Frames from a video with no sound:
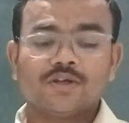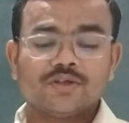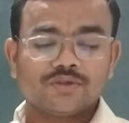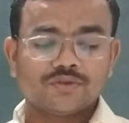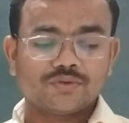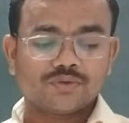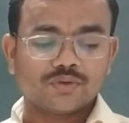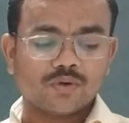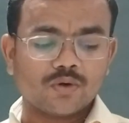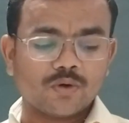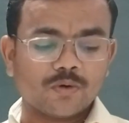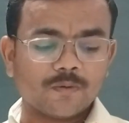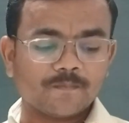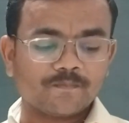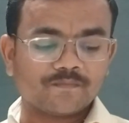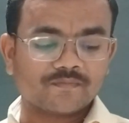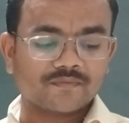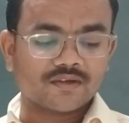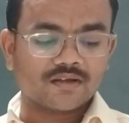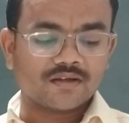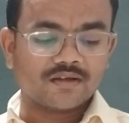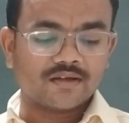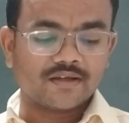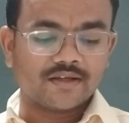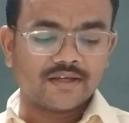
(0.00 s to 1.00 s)
So
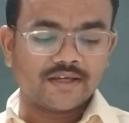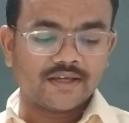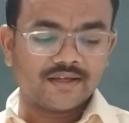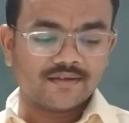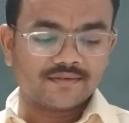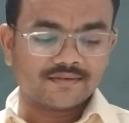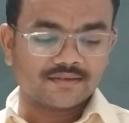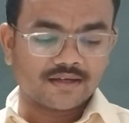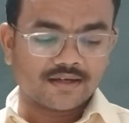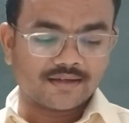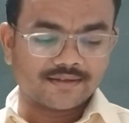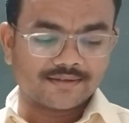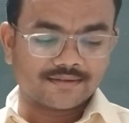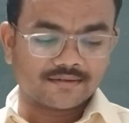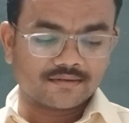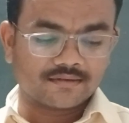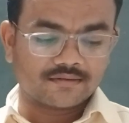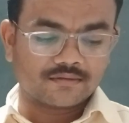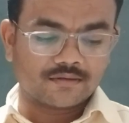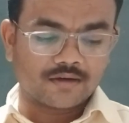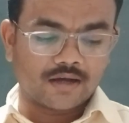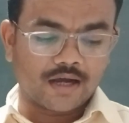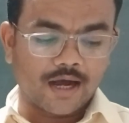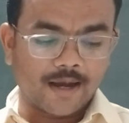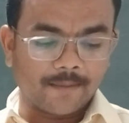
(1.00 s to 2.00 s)
he is
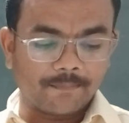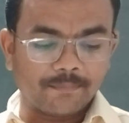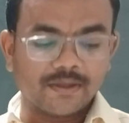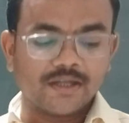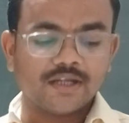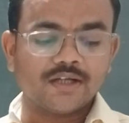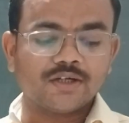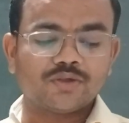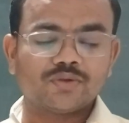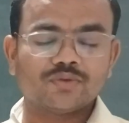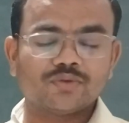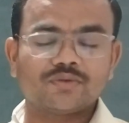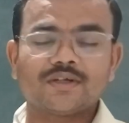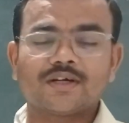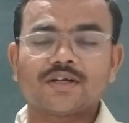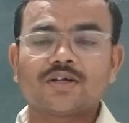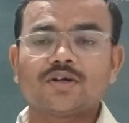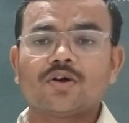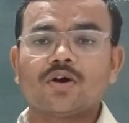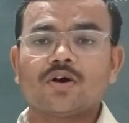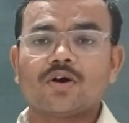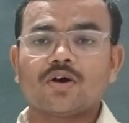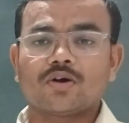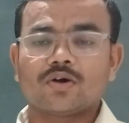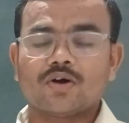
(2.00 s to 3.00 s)
appealing to
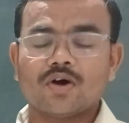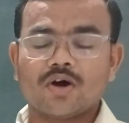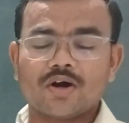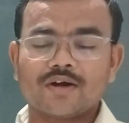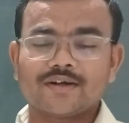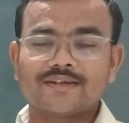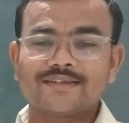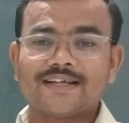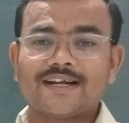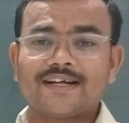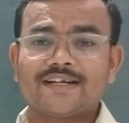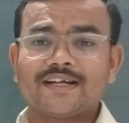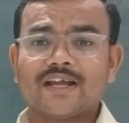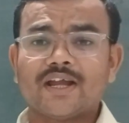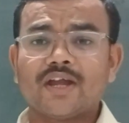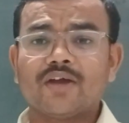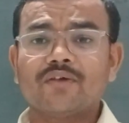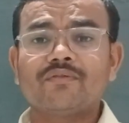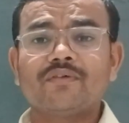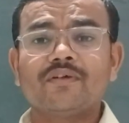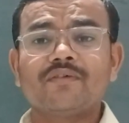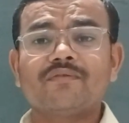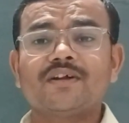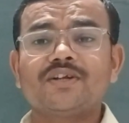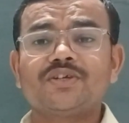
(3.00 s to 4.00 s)
the God that
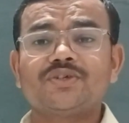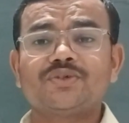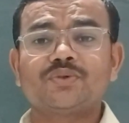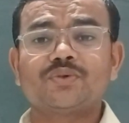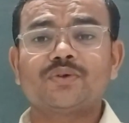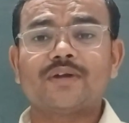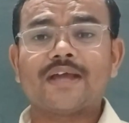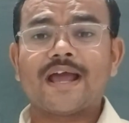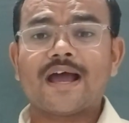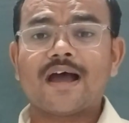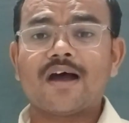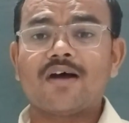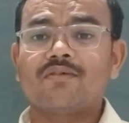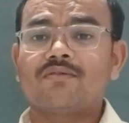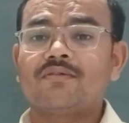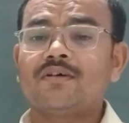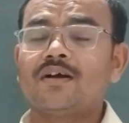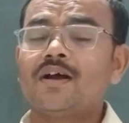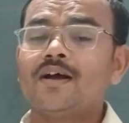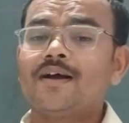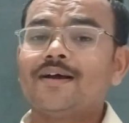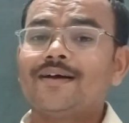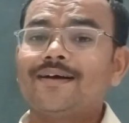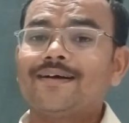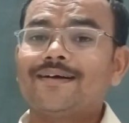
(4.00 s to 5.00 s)
everyone should have
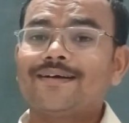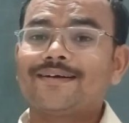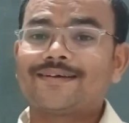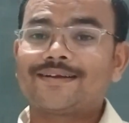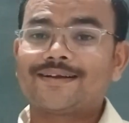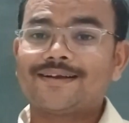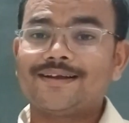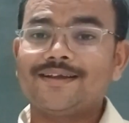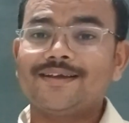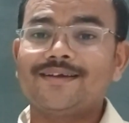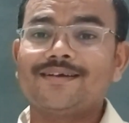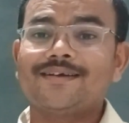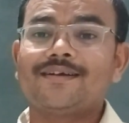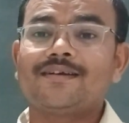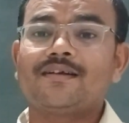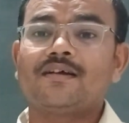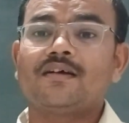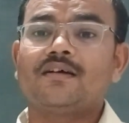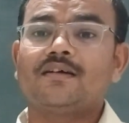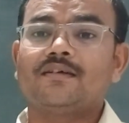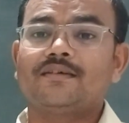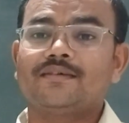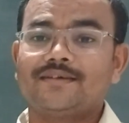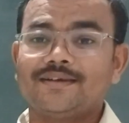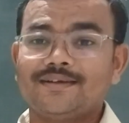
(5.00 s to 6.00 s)
a
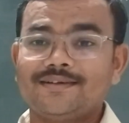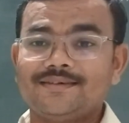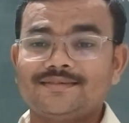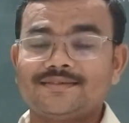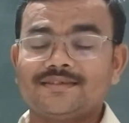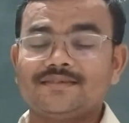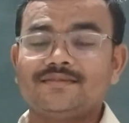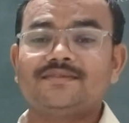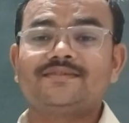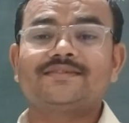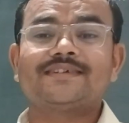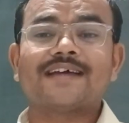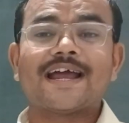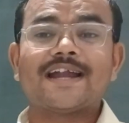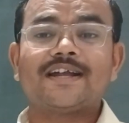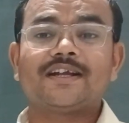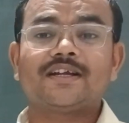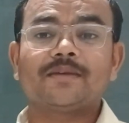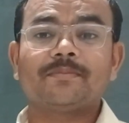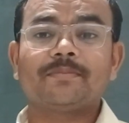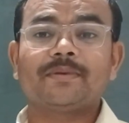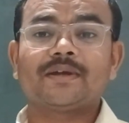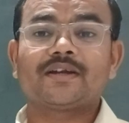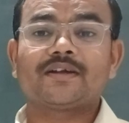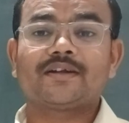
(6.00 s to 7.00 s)
clear reason,
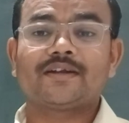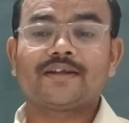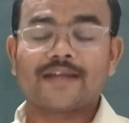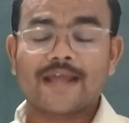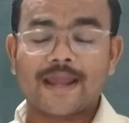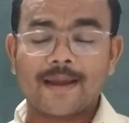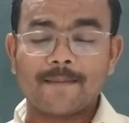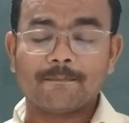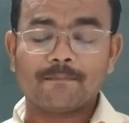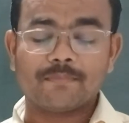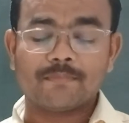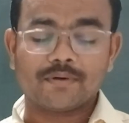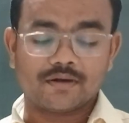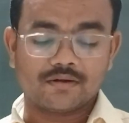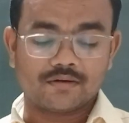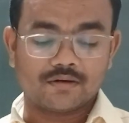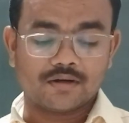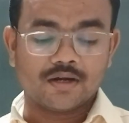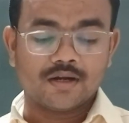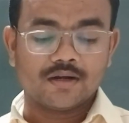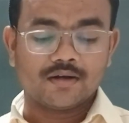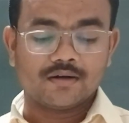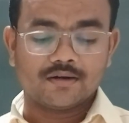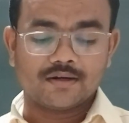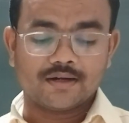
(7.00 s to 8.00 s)
scientific temper,
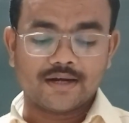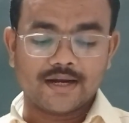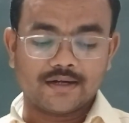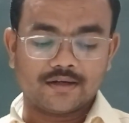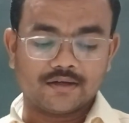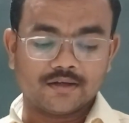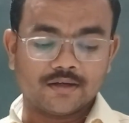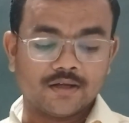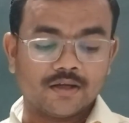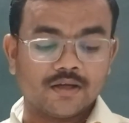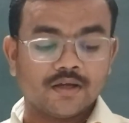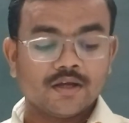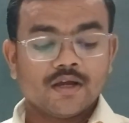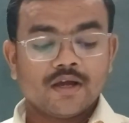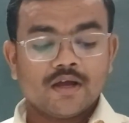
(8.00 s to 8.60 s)
right?